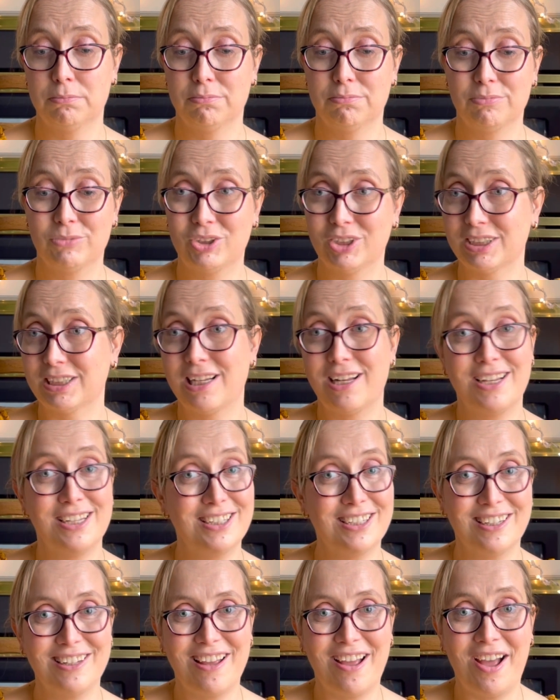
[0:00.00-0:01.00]
just like
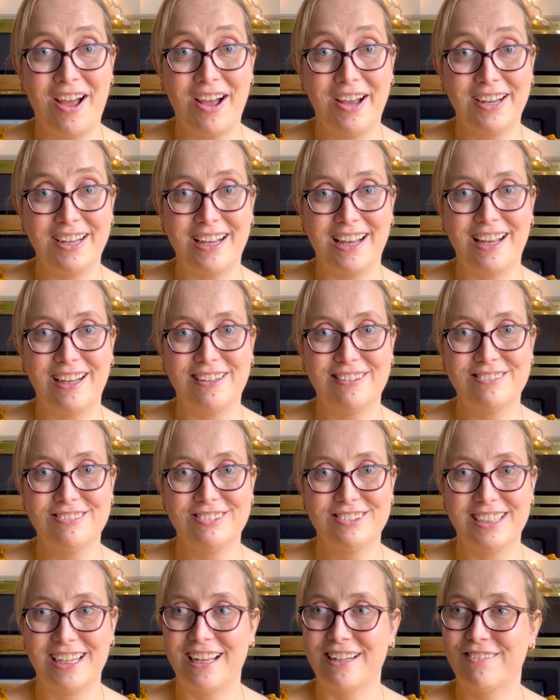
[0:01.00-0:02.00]
I have
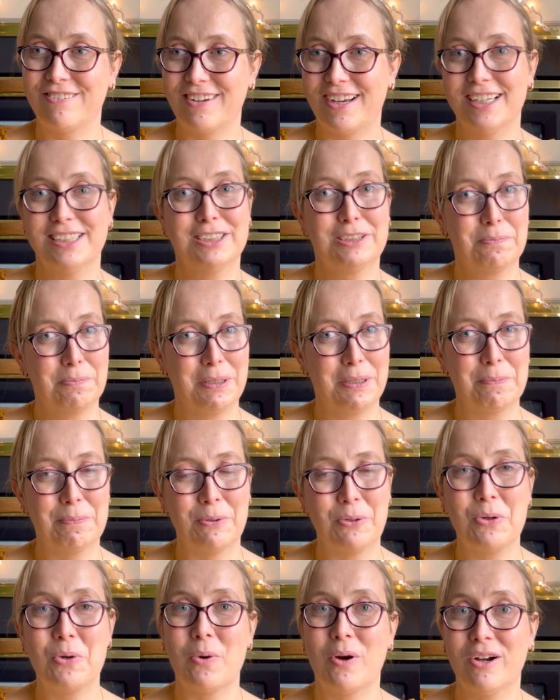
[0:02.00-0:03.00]
advised people
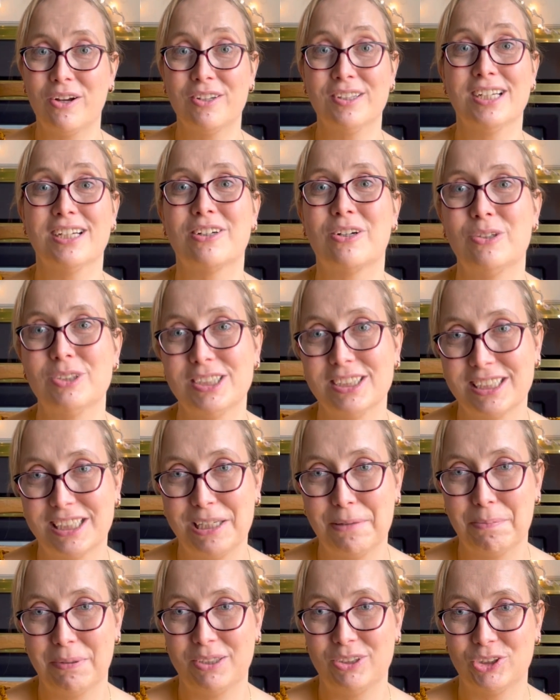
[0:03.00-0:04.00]
who are on their kosher
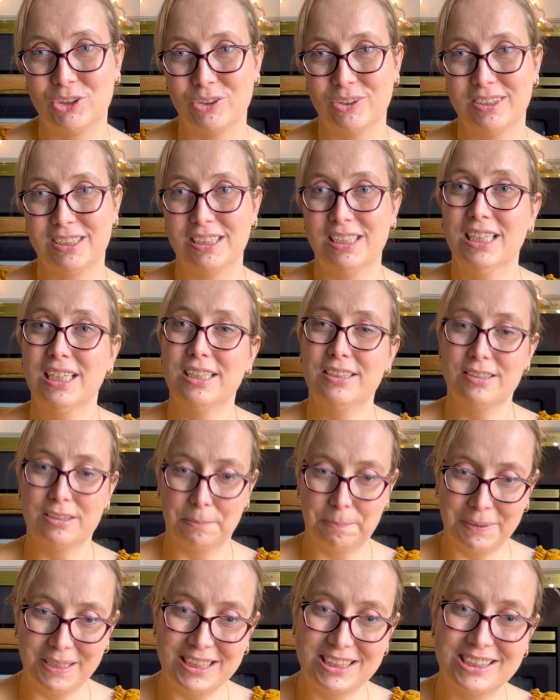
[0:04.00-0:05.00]
keeping journey to
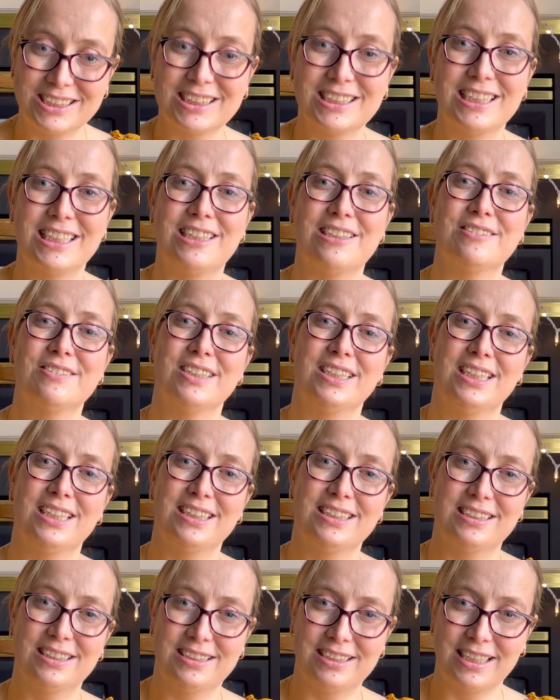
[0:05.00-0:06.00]
pace yourself,
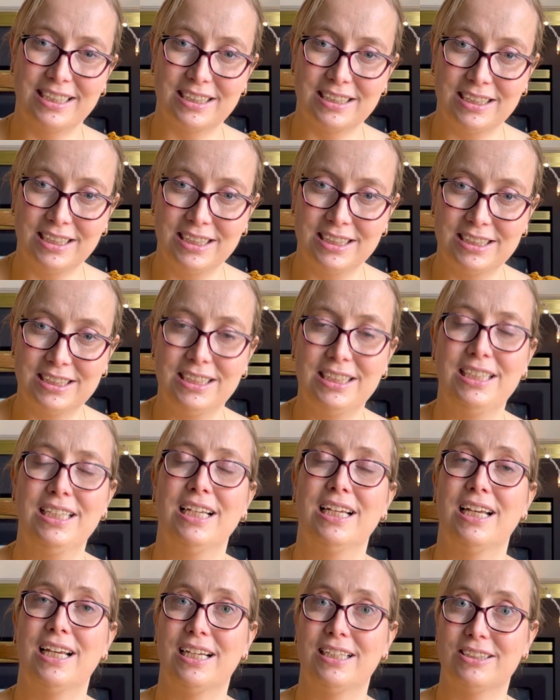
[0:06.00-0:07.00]
to take it easy,
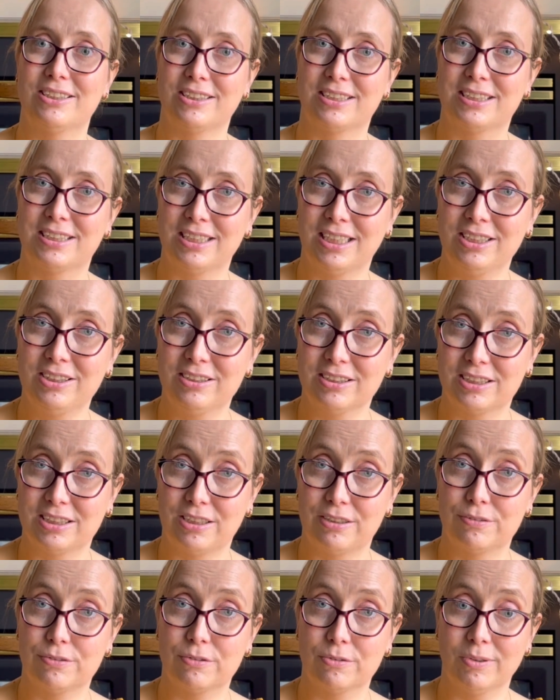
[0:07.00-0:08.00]
and to extend
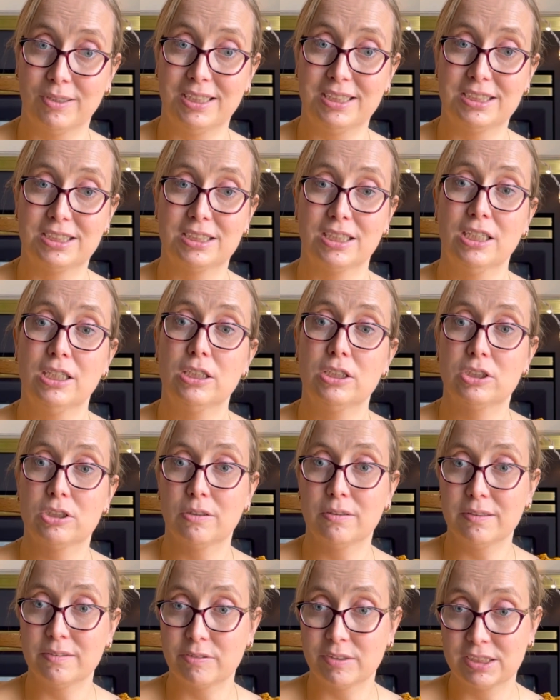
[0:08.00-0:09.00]
yourself grace. So
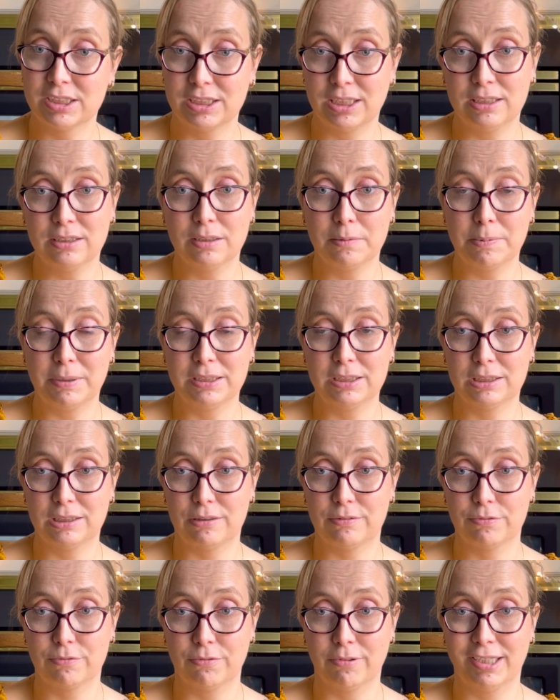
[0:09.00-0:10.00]
I've extended
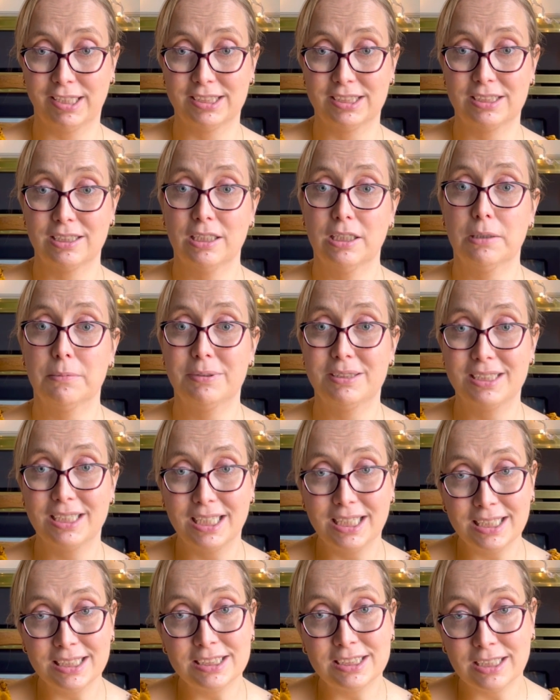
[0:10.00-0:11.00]
myself grace, but
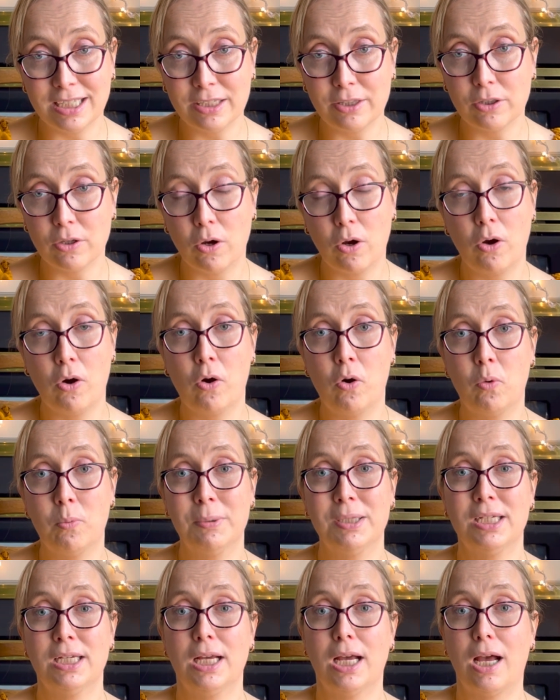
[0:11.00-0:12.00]
inside the home
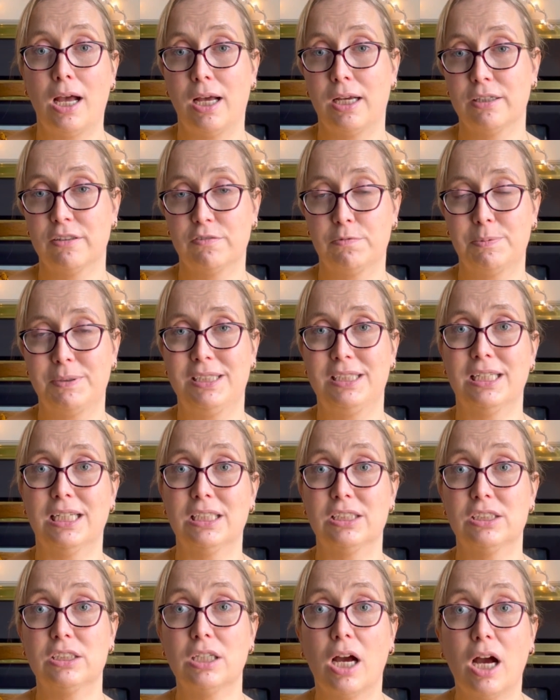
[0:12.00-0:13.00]
I have been
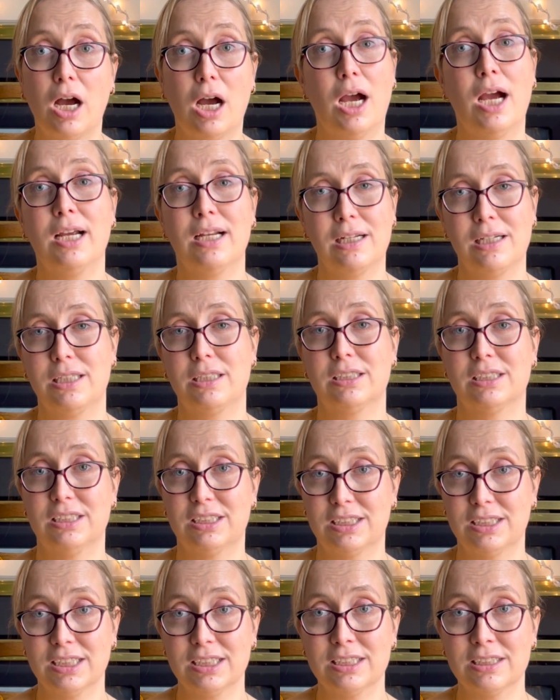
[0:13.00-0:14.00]
entirely
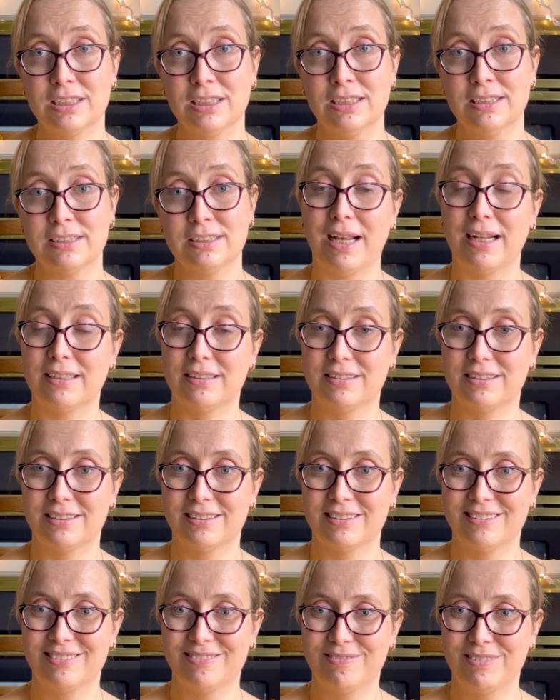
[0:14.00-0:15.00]
consistent and
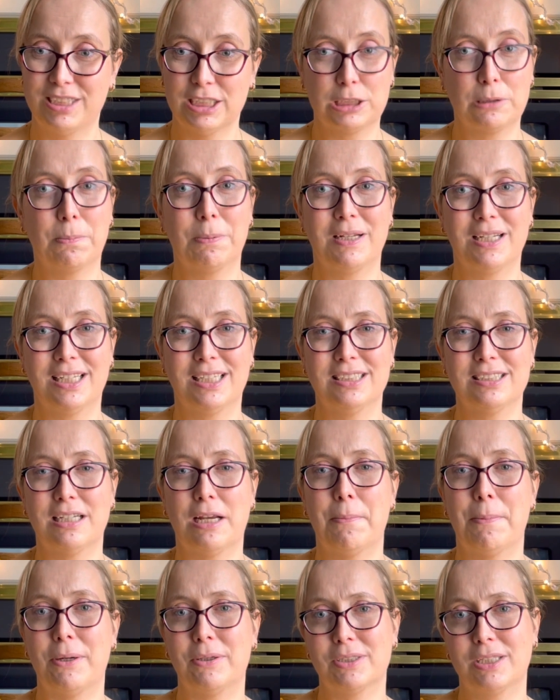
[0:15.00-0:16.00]
disciplined
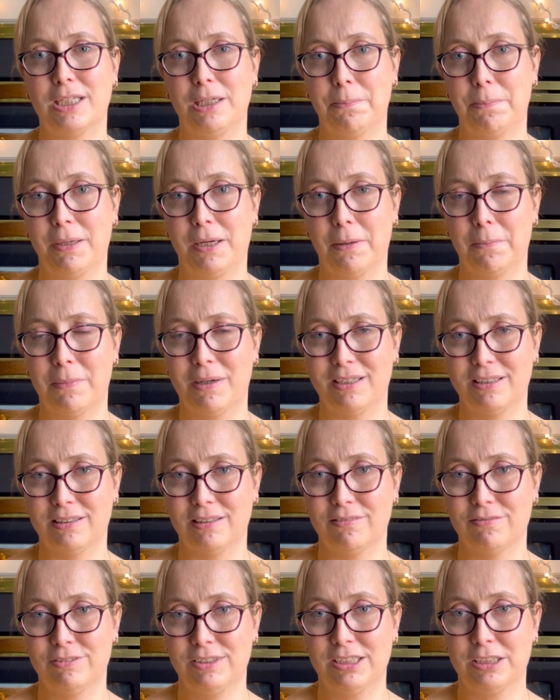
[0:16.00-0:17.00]
about keeping my
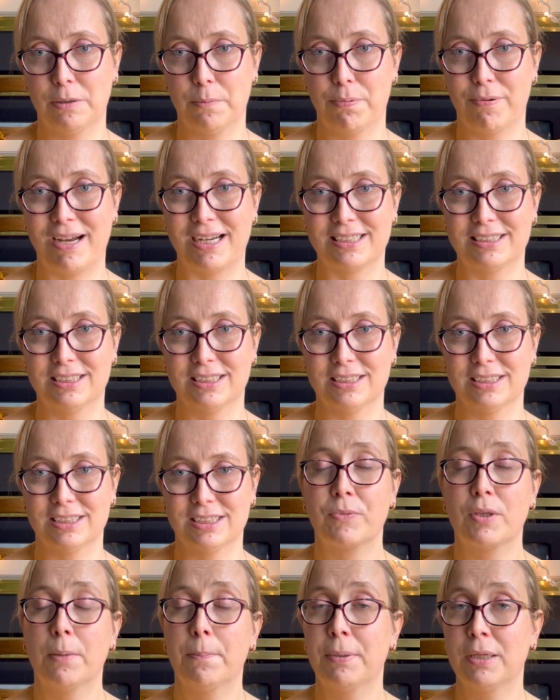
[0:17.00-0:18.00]
vegan practice.
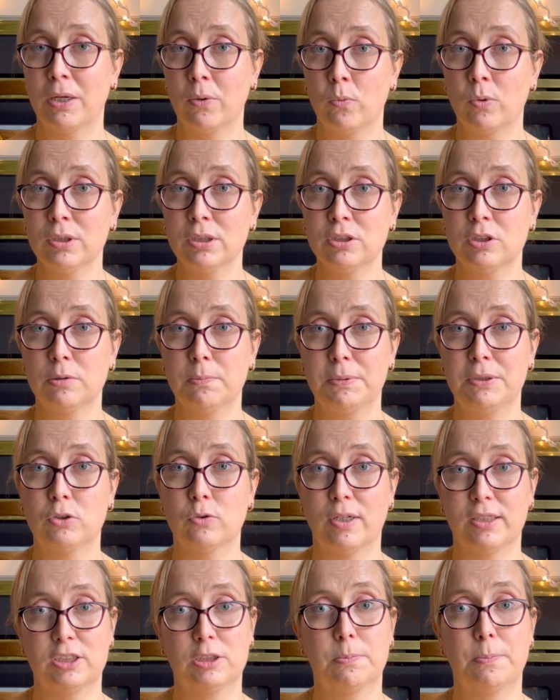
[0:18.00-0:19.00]
But I wanted to be
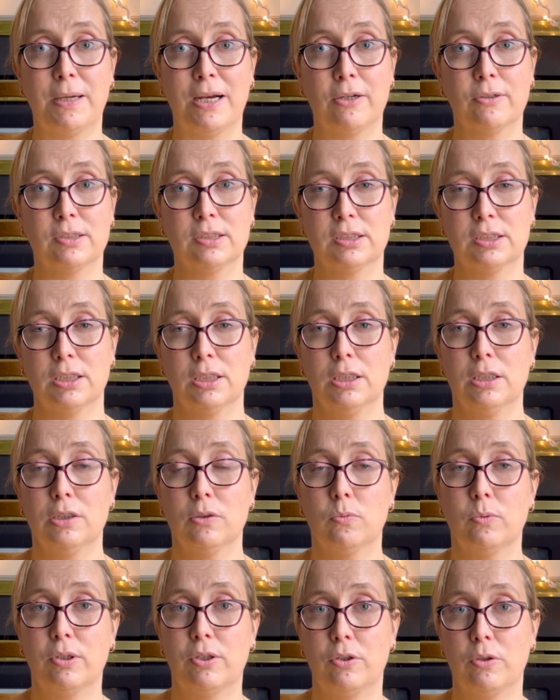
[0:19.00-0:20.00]
transparent
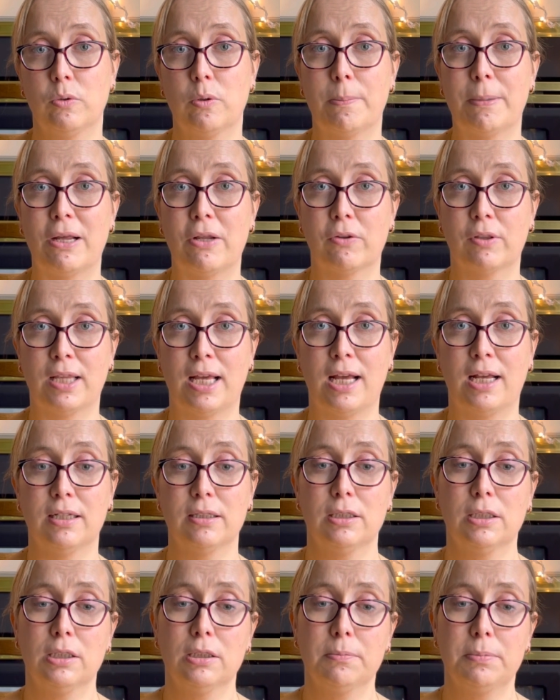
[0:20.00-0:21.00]
with you about
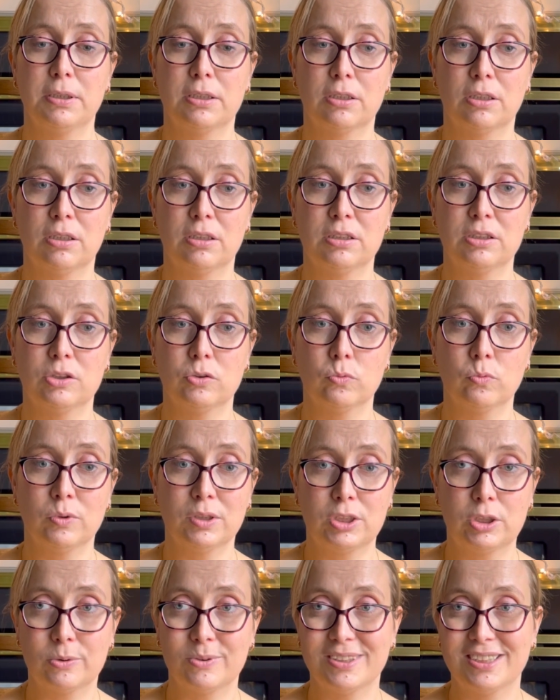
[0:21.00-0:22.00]
that, because
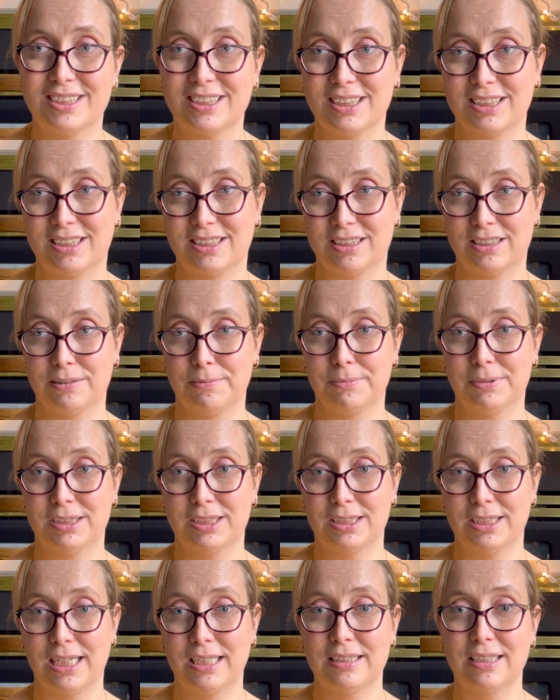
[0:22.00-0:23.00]
ritual
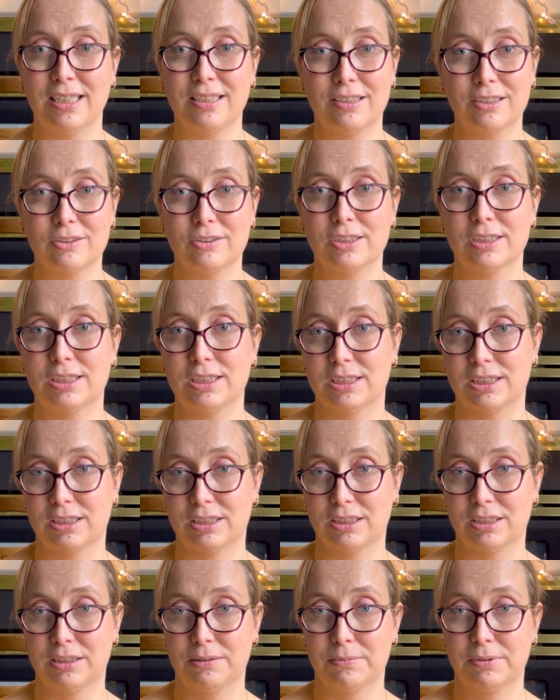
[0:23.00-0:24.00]
systems and ethical
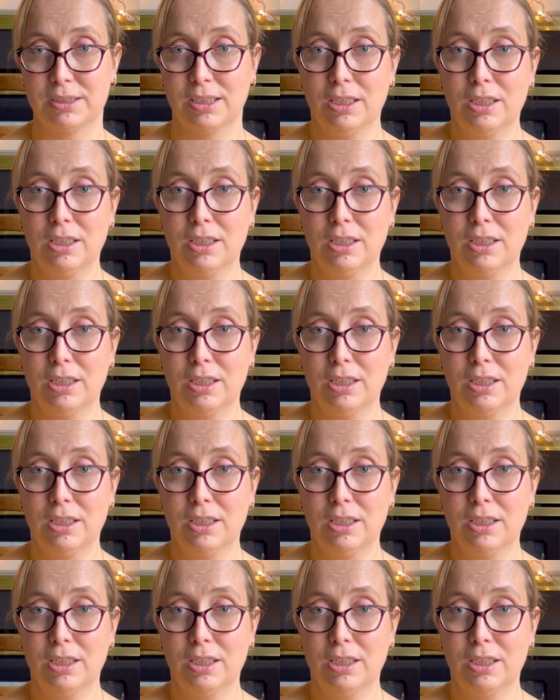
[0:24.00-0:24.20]
systems